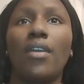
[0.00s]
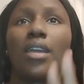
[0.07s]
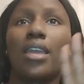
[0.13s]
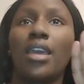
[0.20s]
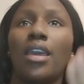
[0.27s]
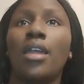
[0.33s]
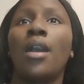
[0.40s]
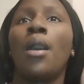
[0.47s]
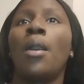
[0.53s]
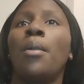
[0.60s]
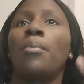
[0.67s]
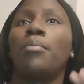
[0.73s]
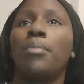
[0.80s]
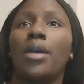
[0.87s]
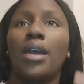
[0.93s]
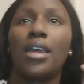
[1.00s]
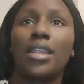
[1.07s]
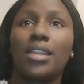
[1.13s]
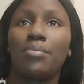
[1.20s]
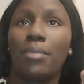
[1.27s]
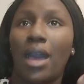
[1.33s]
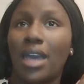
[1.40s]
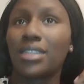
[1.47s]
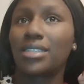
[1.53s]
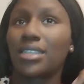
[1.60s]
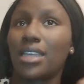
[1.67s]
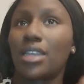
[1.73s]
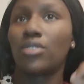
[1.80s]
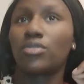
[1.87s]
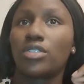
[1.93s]
can't, but my
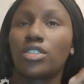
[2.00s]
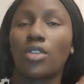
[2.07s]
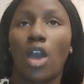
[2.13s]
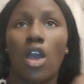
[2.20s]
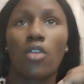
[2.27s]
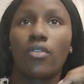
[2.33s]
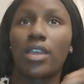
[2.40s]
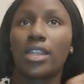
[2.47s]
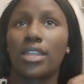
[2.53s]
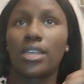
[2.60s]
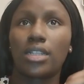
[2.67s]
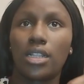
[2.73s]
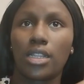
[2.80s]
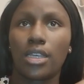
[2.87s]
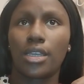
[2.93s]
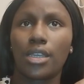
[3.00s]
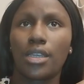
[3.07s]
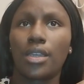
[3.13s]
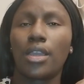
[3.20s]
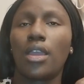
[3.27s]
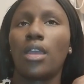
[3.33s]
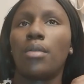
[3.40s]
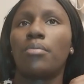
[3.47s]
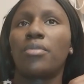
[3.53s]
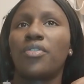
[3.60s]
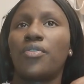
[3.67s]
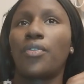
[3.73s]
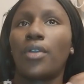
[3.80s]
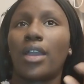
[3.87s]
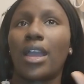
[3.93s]
skin was already clear
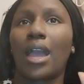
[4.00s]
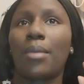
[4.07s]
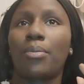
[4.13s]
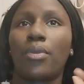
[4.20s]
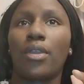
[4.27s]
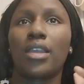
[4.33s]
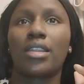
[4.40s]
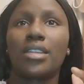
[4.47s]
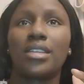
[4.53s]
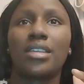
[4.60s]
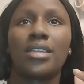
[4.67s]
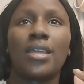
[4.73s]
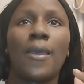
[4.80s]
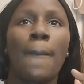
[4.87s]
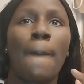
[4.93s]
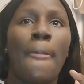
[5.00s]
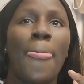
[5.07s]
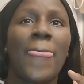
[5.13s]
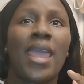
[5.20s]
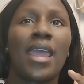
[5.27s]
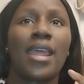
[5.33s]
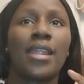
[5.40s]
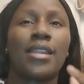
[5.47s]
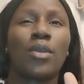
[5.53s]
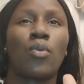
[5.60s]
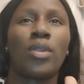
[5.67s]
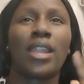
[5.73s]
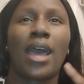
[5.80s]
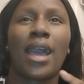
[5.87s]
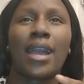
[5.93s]
before I got pregnant. And
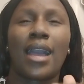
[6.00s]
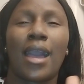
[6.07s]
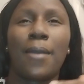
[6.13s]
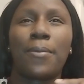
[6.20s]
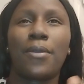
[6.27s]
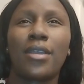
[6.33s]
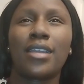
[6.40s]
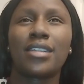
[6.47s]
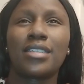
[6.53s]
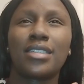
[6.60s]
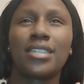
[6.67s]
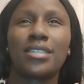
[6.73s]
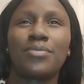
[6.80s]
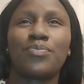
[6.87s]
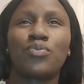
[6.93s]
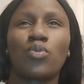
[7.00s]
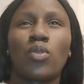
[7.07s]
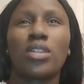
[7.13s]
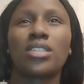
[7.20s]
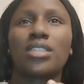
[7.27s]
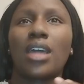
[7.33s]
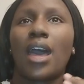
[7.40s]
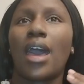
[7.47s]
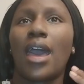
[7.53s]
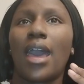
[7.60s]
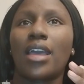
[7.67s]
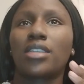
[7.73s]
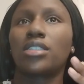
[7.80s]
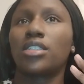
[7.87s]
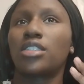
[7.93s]
when I got pregnant, once I
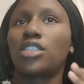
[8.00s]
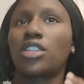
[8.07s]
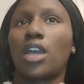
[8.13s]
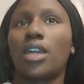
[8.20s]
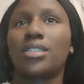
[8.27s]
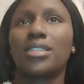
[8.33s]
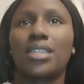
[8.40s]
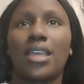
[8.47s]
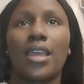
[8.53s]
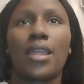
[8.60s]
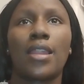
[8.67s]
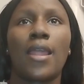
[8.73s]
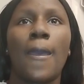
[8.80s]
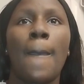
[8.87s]
actually started seeing,